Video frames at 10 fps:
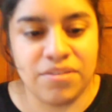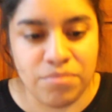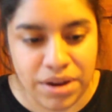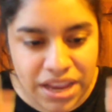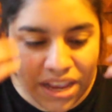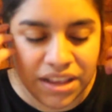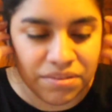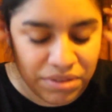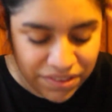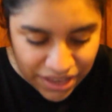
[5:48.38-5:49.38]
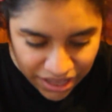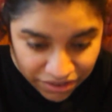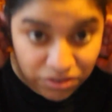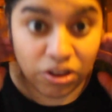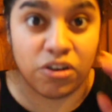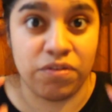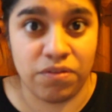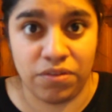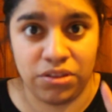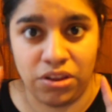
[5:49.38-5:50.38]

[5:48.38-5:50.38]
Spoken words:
We see this lot of